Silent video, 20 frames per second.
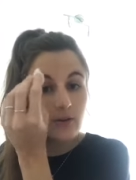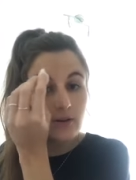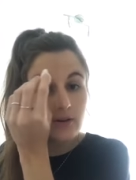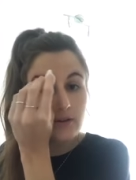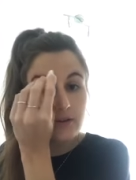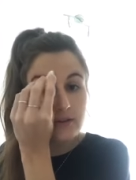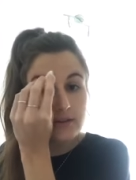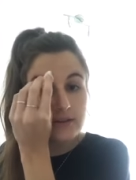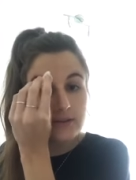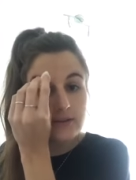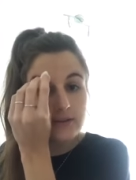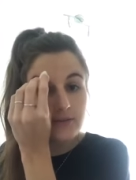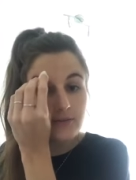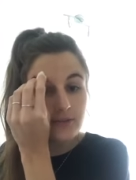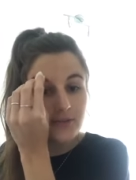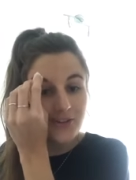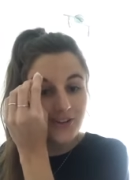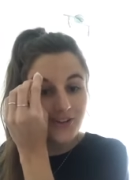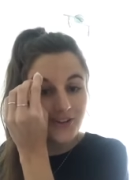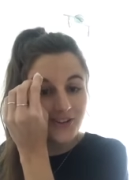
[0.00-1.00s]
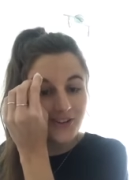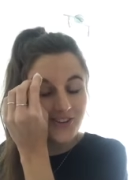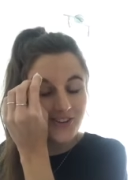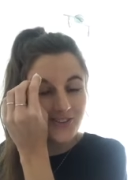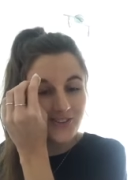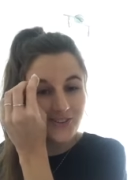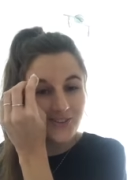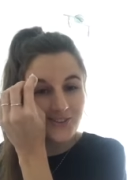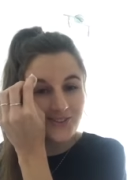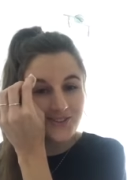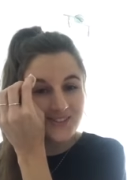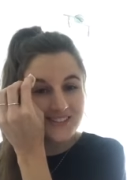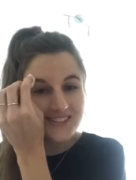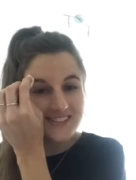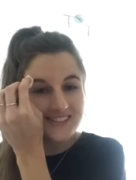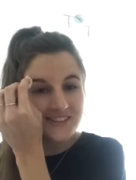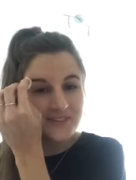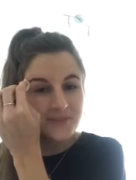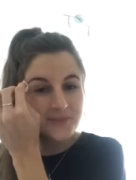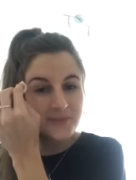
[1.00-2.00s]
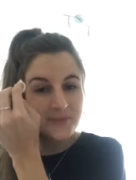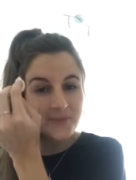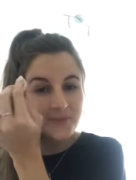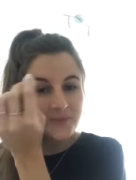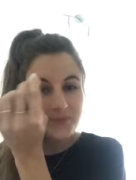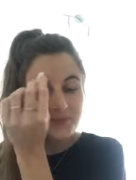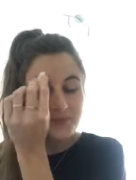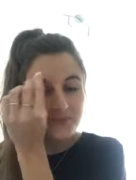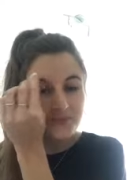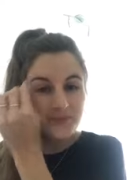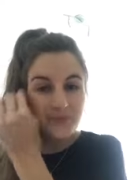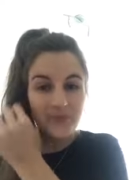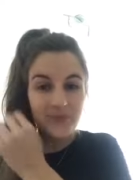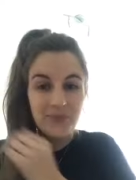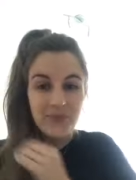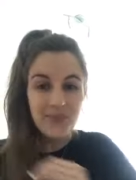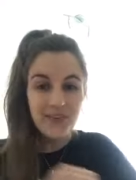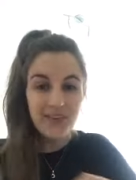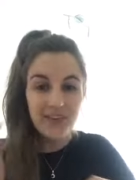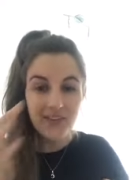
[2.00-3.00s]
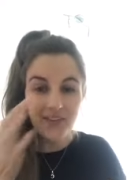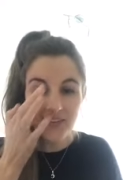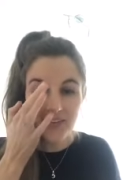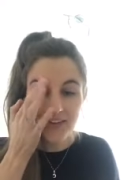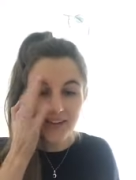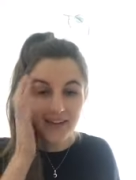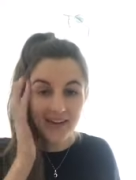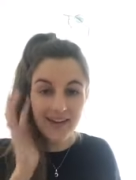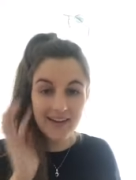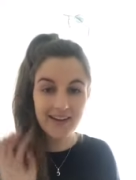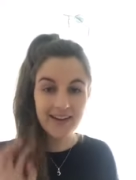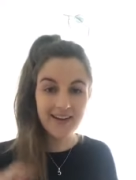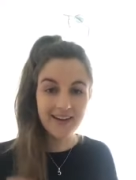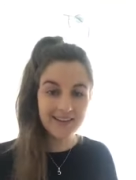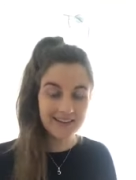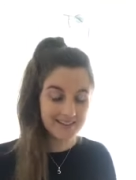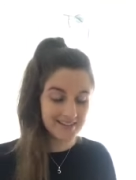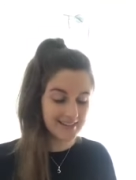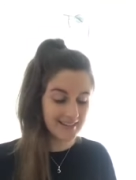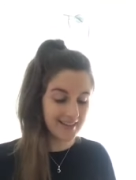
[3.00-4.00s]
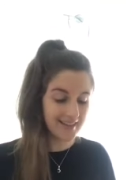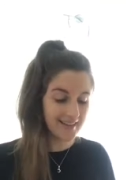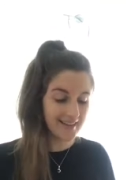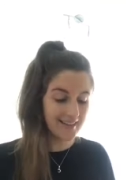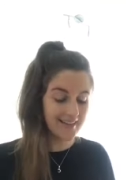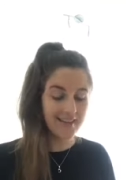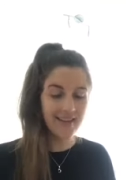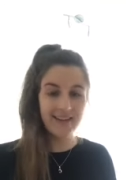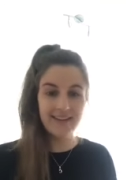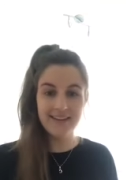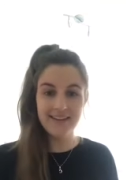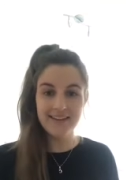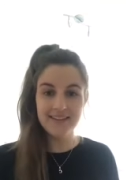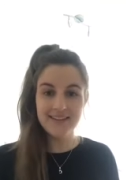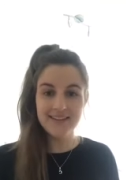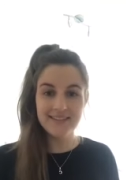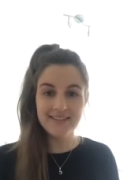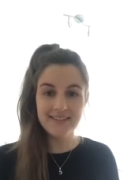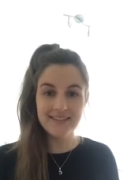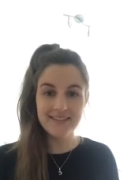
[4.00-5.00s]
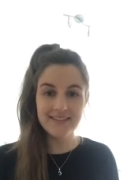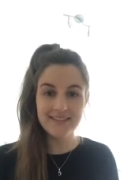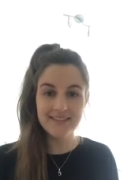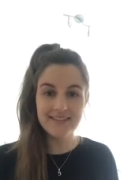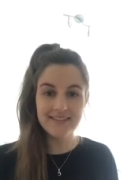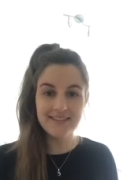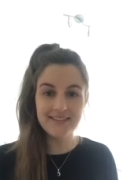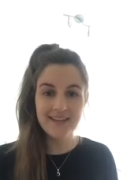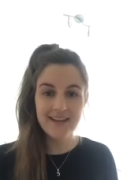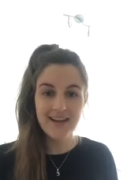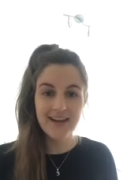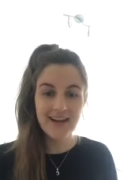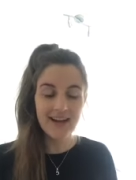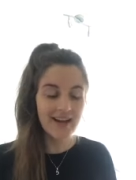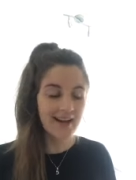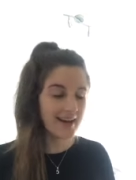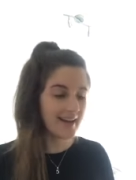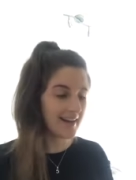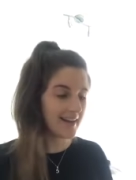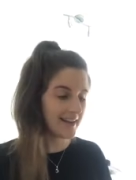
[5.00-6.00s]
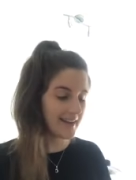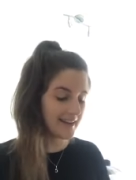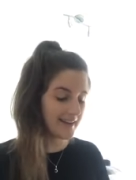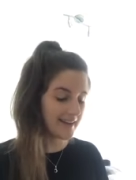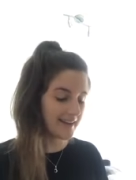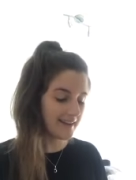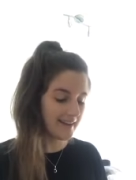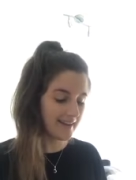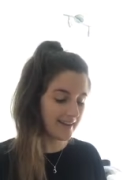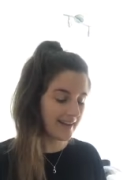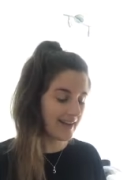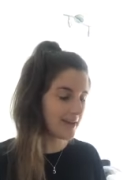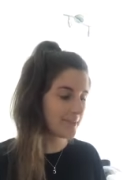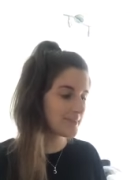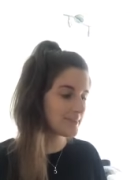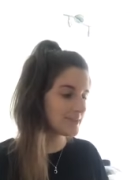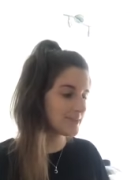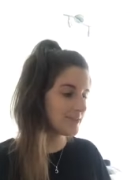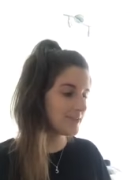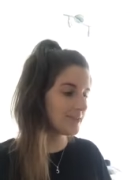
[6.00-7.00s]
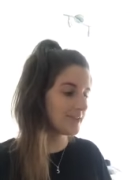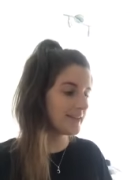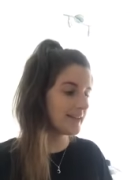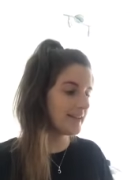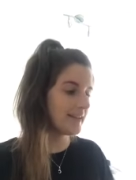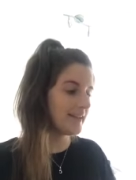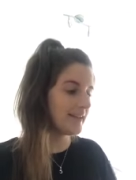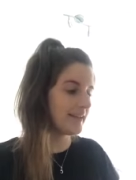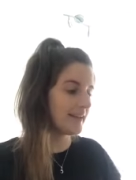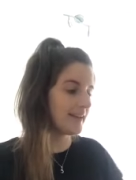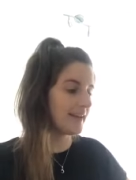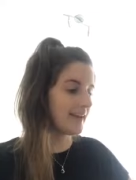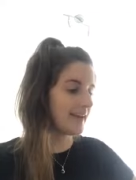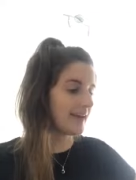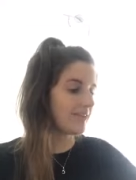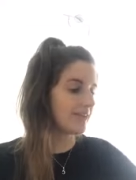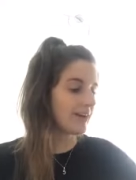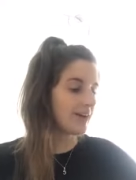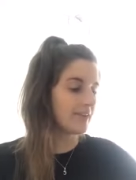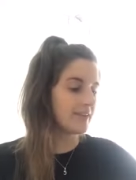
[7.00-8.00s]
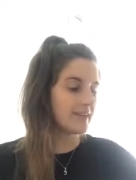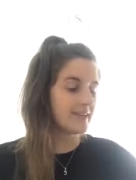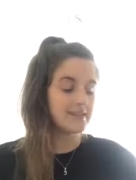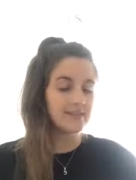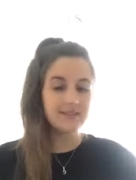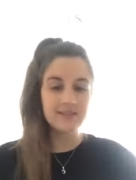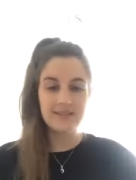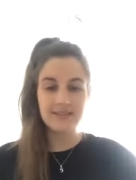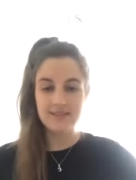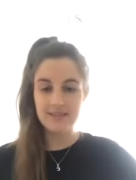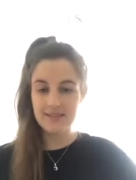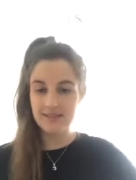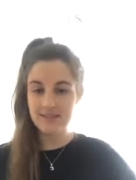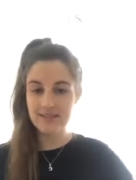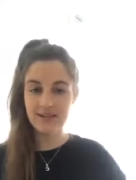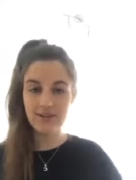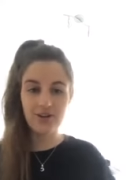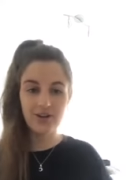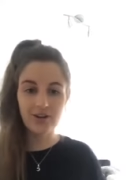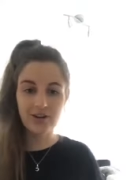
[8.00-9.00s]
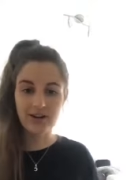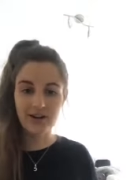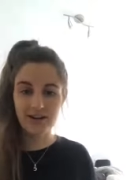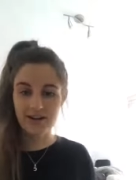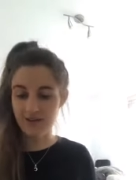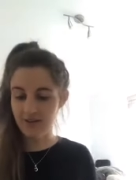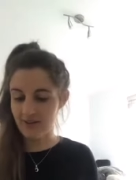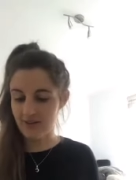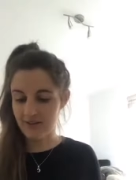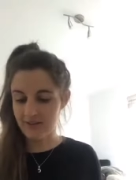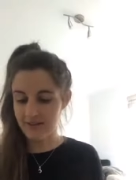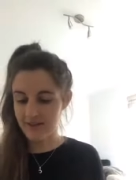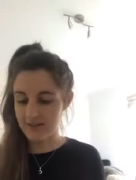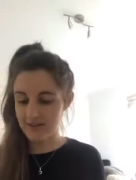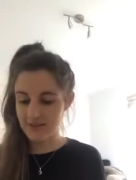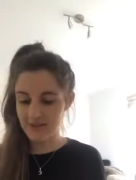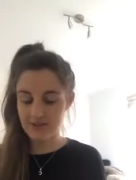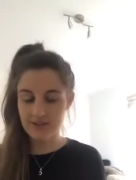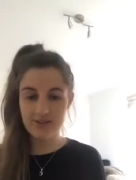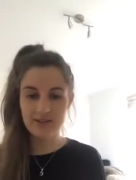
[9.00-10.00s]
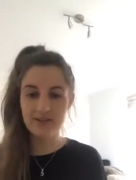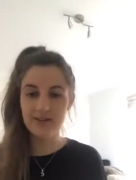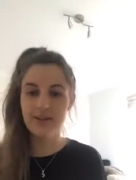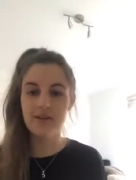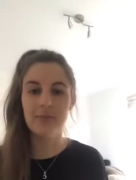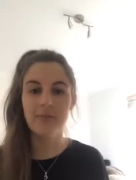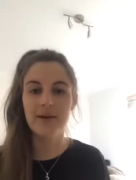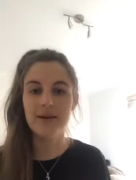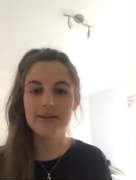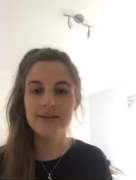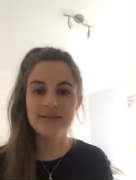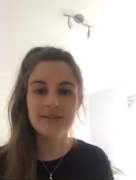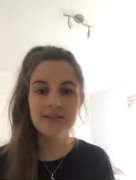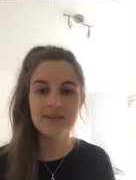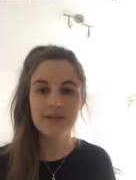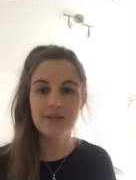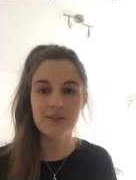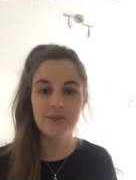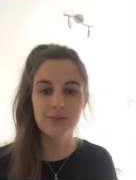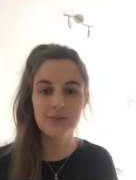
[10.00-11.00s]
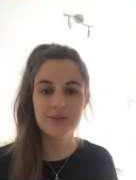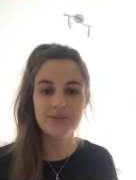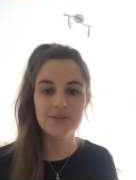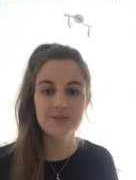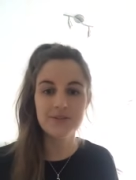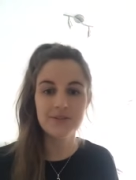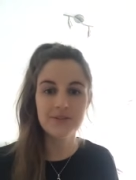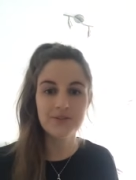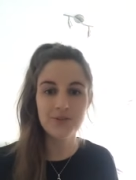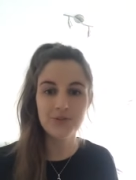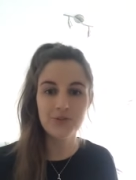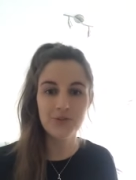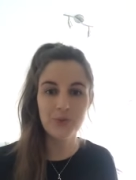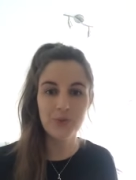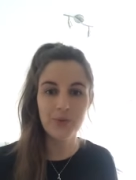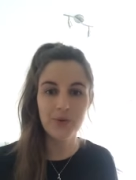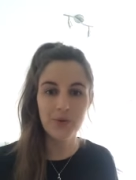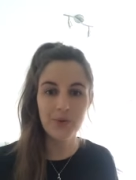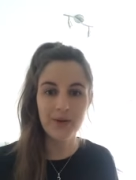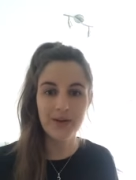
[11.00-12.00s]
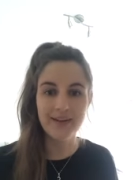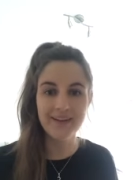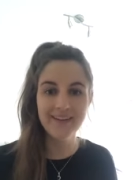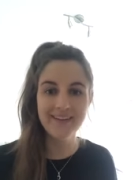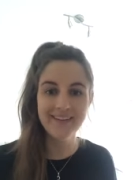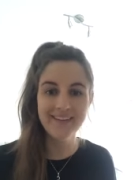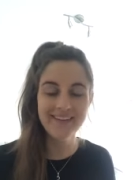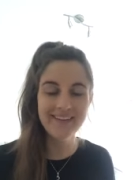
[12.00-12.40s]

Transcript: on his video calls. Okay guys, and that is it. I absolutely love how easy this is. I don't know how long that took, but it was super quick.